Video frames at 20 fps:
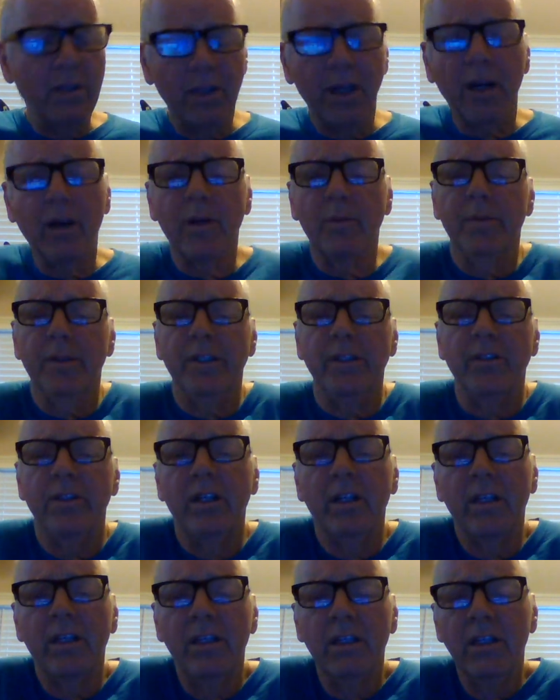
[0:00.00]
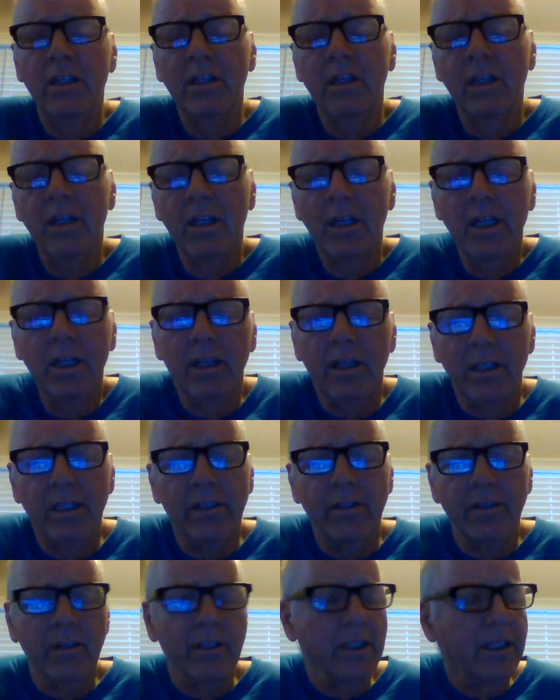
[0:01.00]
garbage,
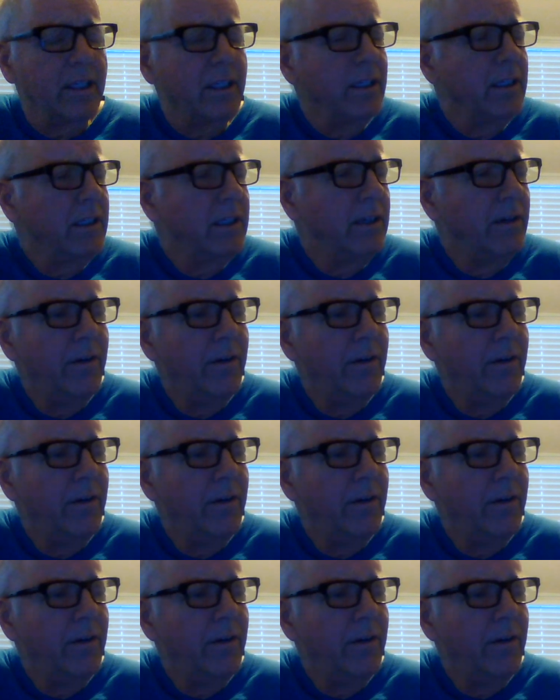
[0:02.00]
literally.